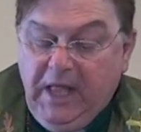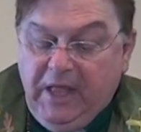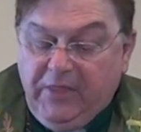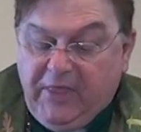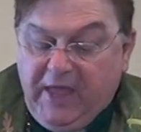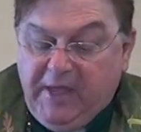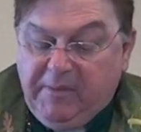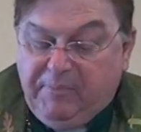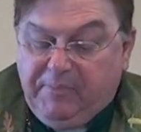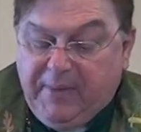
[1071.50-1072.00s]

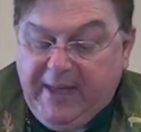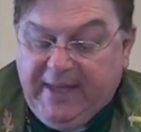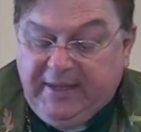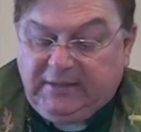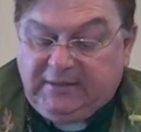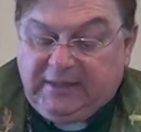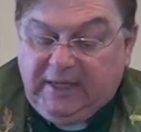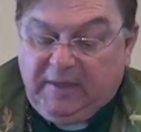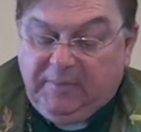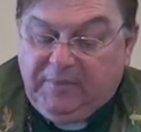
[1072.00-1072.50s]
They
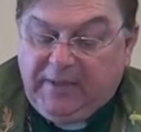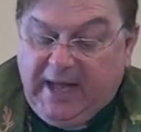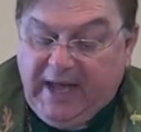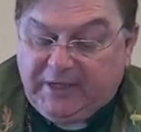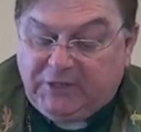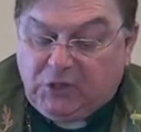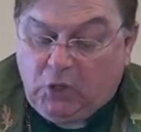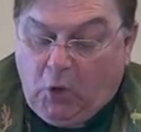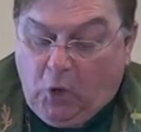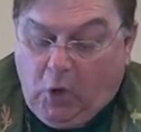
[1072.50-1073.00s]
begged him
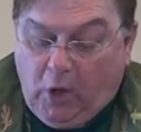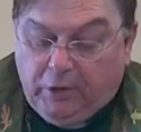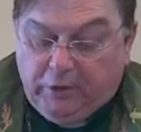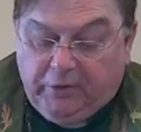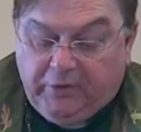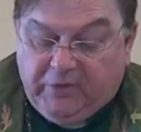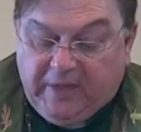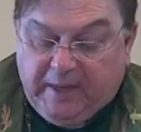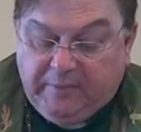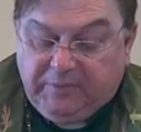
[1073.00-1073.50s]
not to
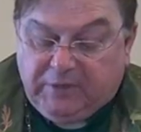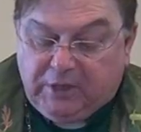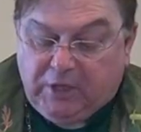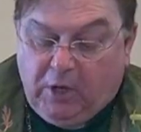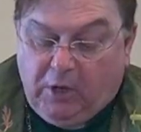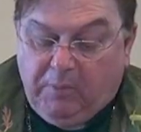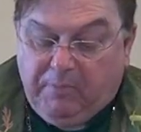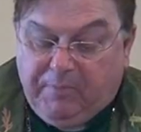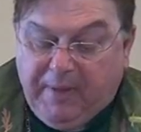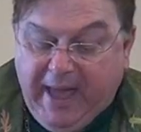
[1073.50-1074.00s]
order them to
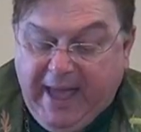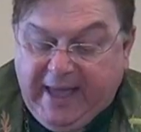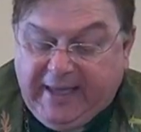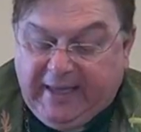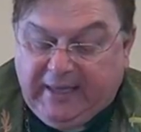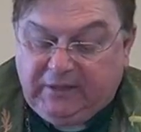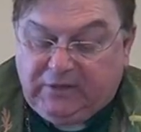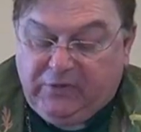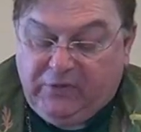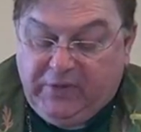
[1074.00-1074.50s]
go back
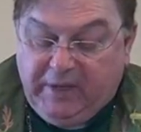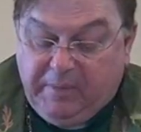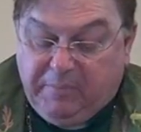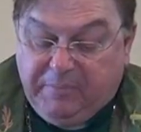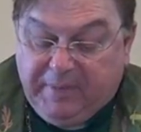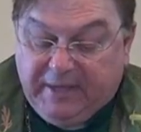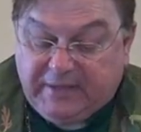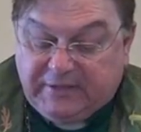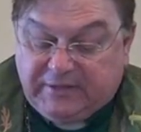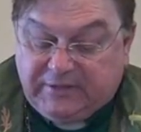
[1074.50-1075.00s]
into the
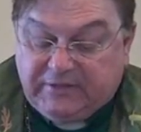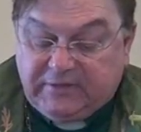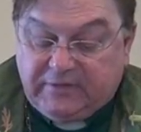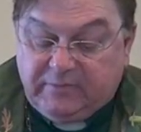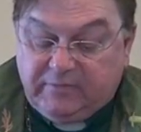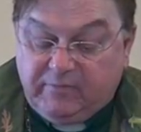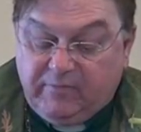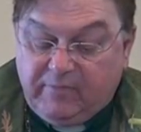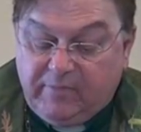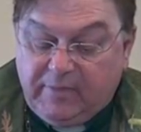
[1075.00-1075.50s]
abyss.
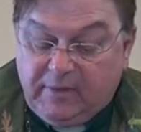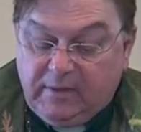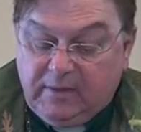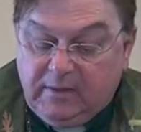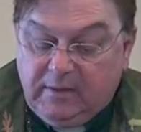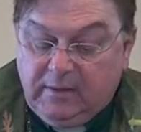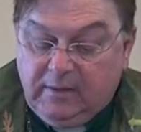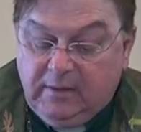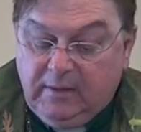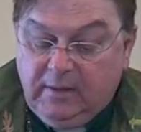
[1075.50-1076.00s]

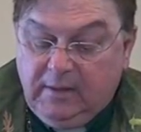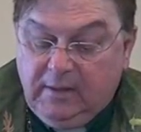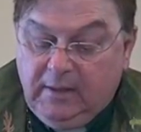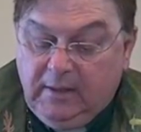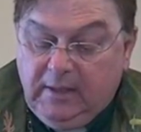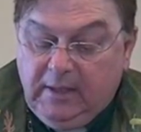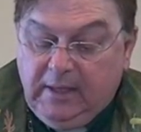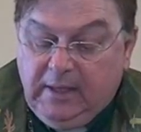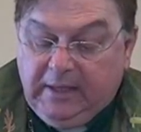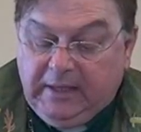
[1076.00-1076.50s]

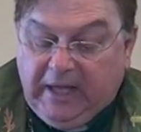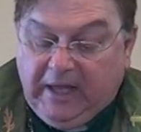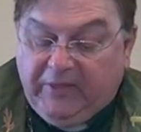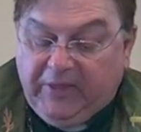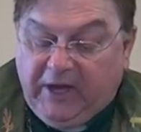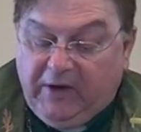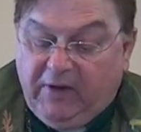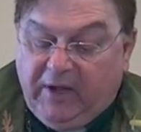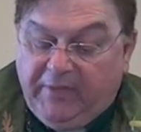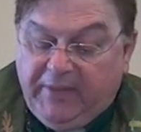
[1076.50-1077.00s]
Now
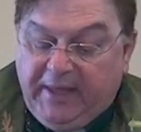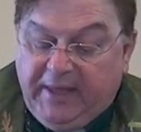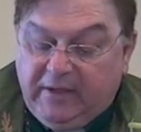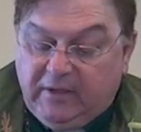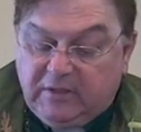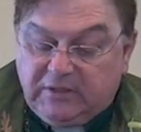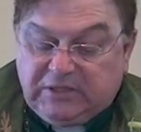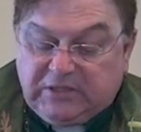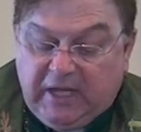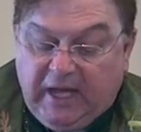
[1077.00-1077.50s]
there on the
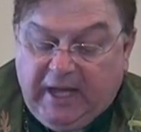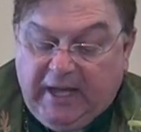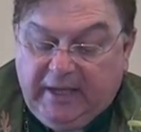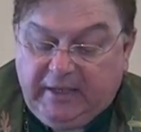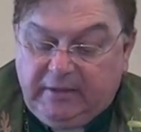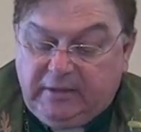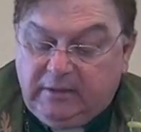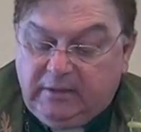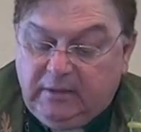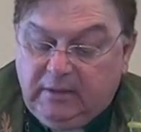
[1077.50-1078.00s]

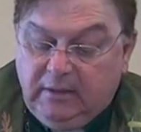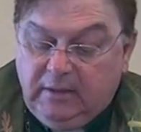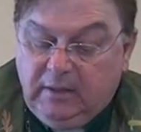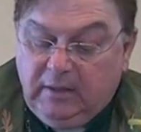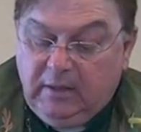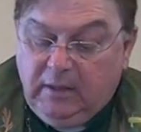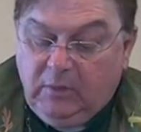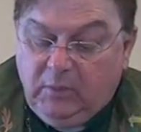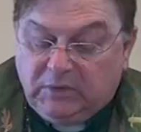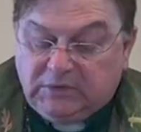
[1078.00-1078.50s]
hillside,
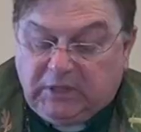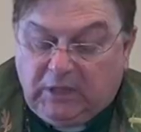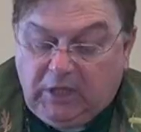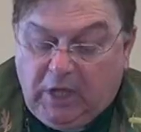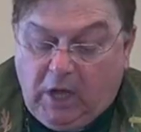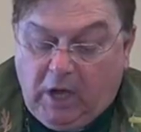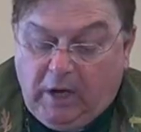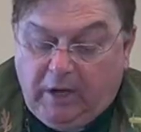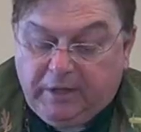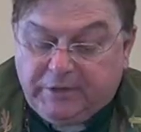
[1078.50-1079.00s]
was a
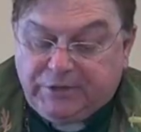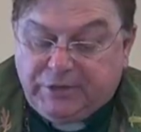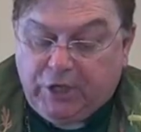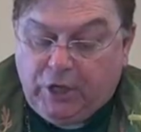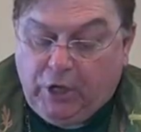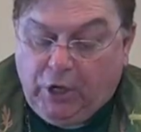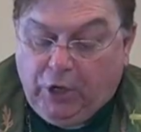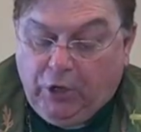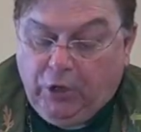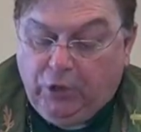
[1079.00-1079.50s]
large
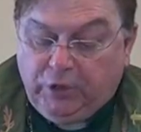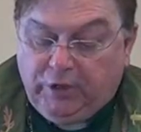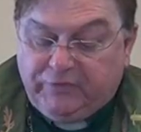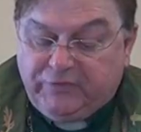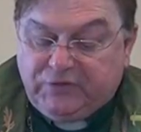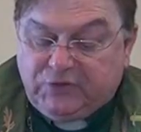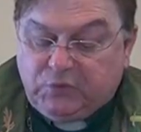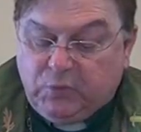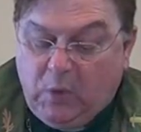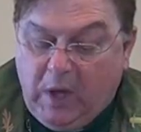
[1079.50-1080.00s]
herd of
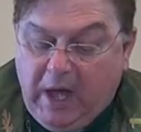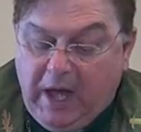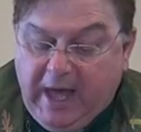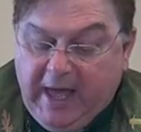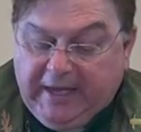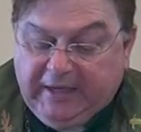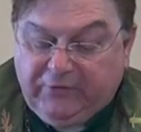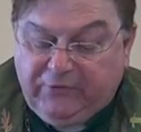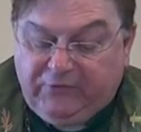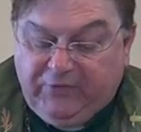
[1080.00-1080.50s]

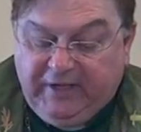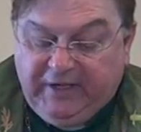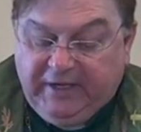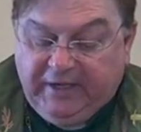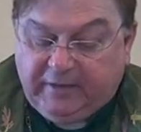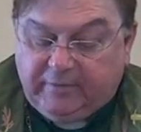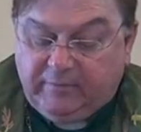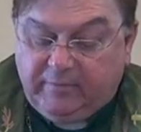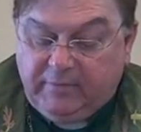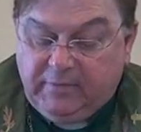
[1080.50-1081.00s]
swine
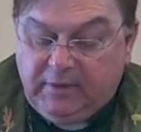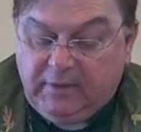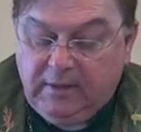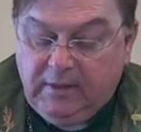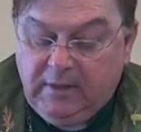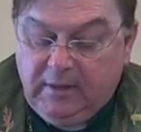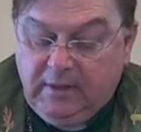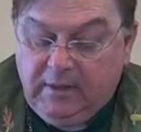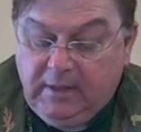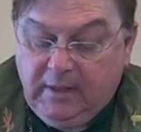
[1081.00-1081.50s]
feeding.
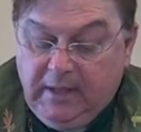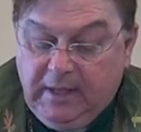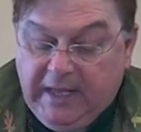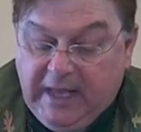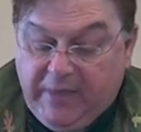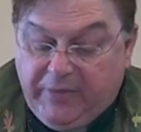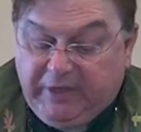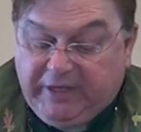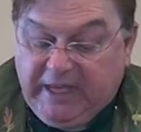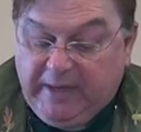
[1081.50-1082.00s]

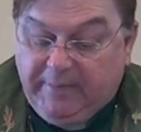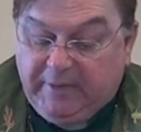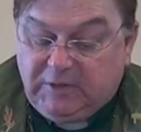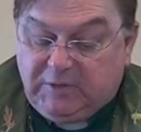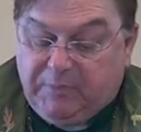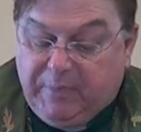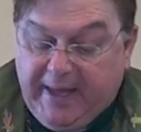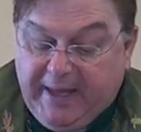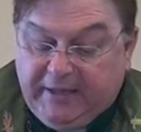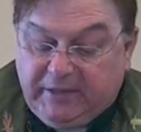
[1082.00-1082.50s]
And the demons
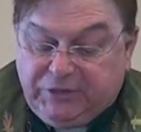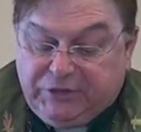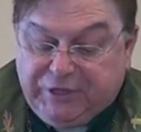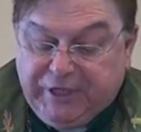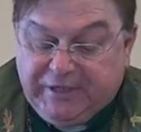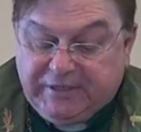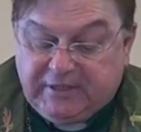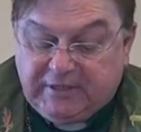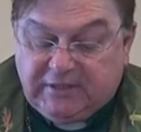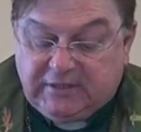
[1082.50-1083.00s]
begged
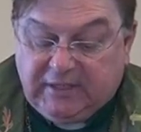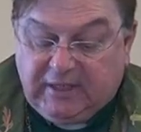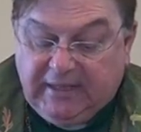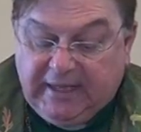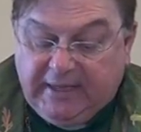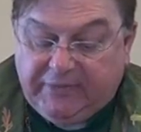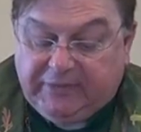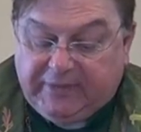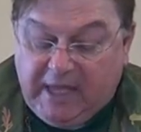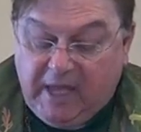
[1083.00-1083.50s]
Jesus to
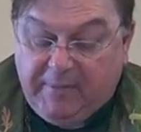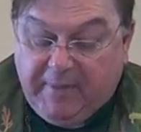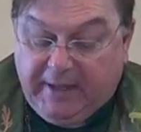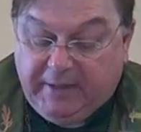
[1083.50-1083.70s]
let them